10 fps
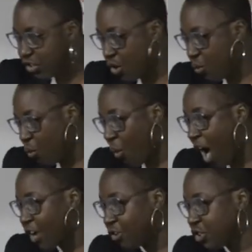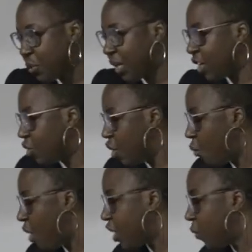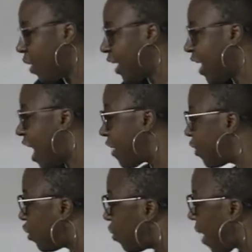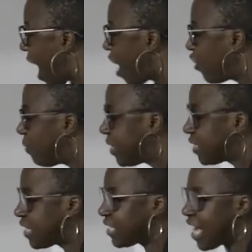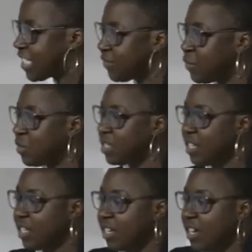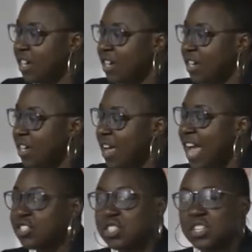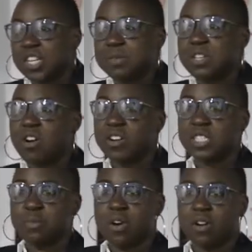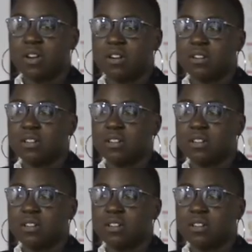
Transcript: you know why you're doing it, you know what you want to get out of it, you know how you've been successful. Actually, here comes the hardest part.